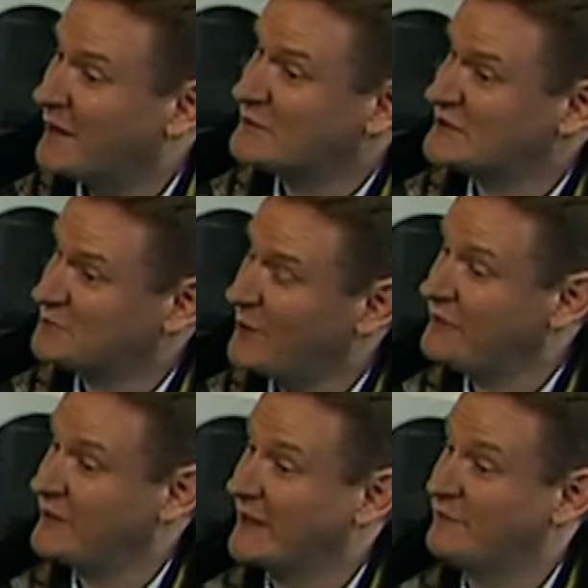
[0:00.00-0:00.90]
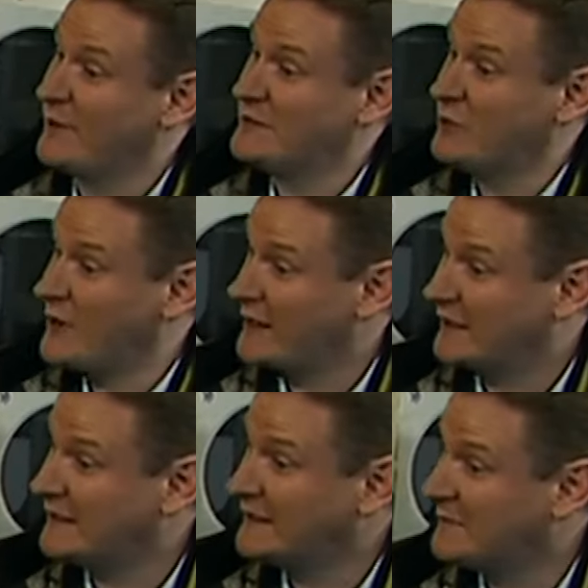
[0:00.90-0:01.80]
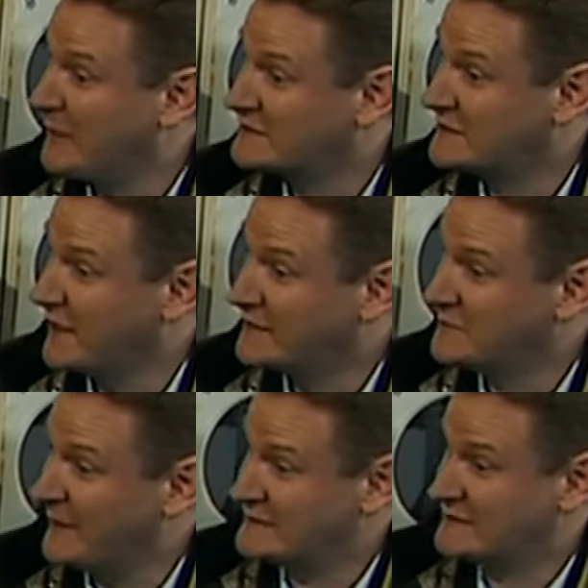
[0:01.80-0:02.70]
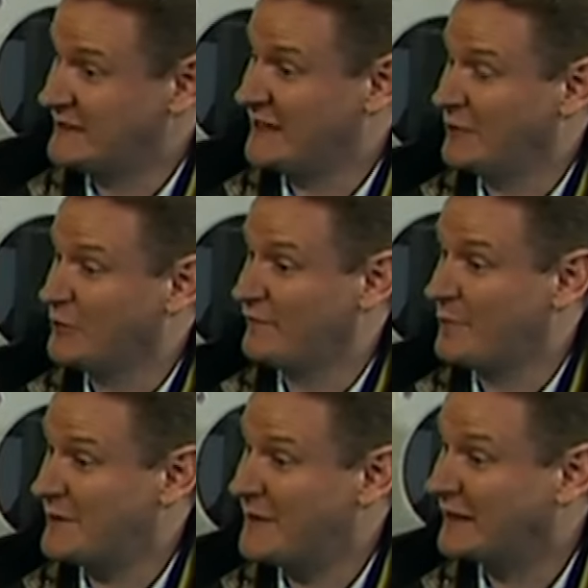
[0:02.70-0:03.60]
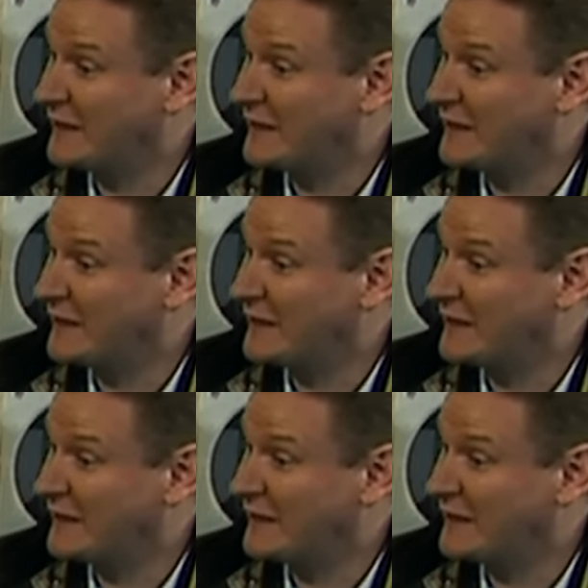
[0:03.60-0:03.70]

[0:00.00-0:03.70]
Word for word: I was just wondering if when you're cleaning the bus tonight, you might take a look for one of my